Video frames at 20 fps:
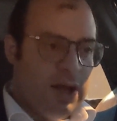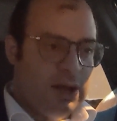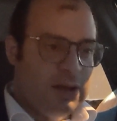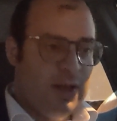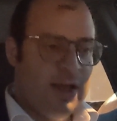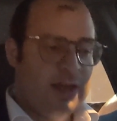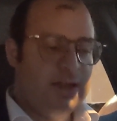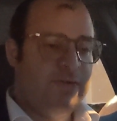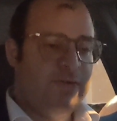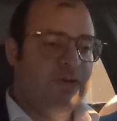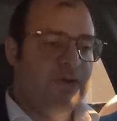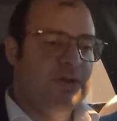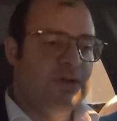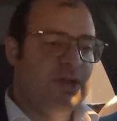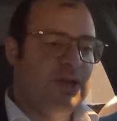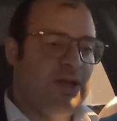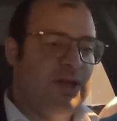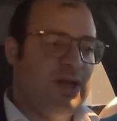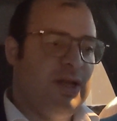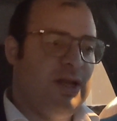So that's the first
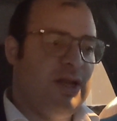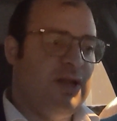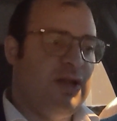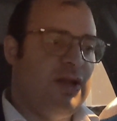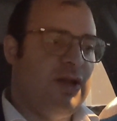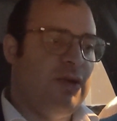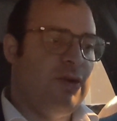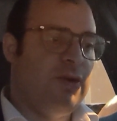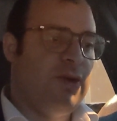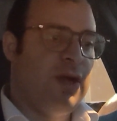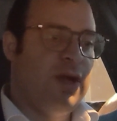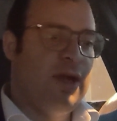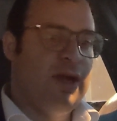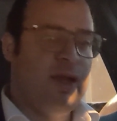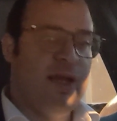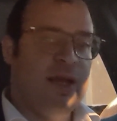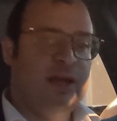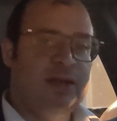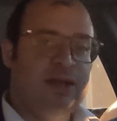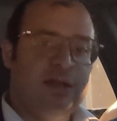thing you need to know.
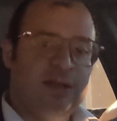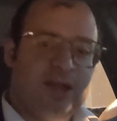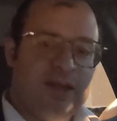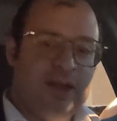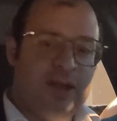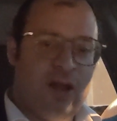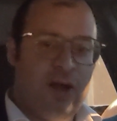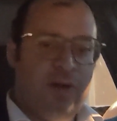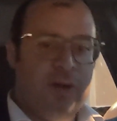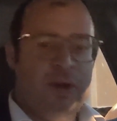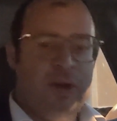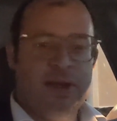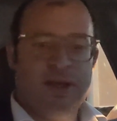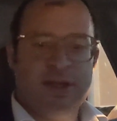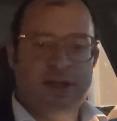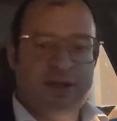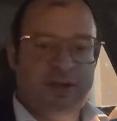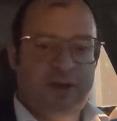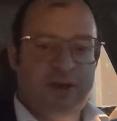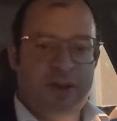Next thing to know, and
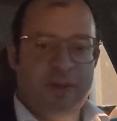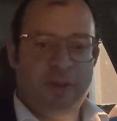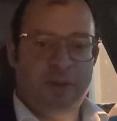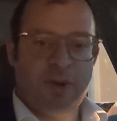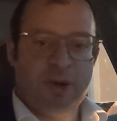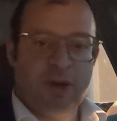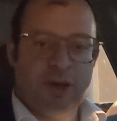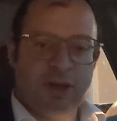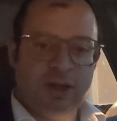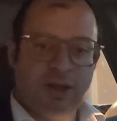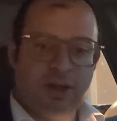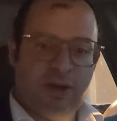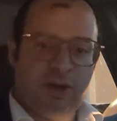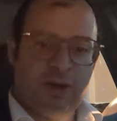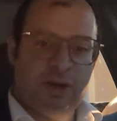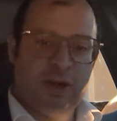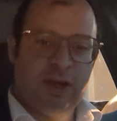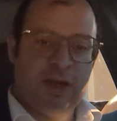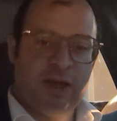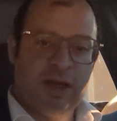this is a very important
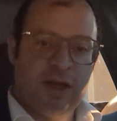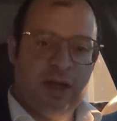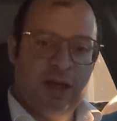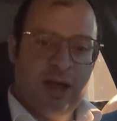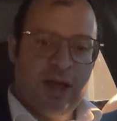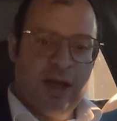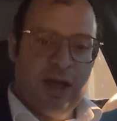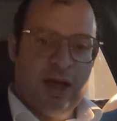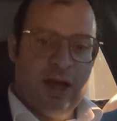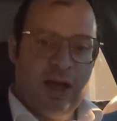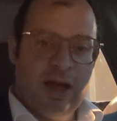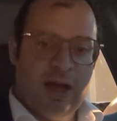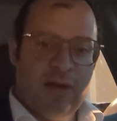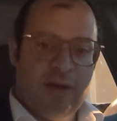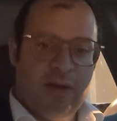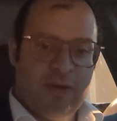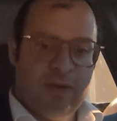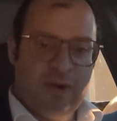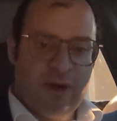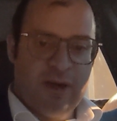story,
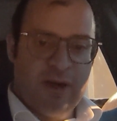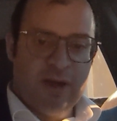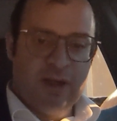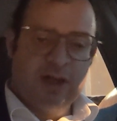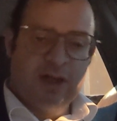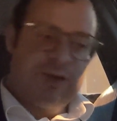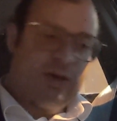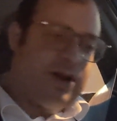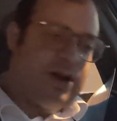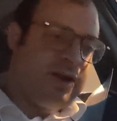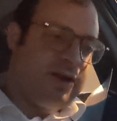my father, Zechariah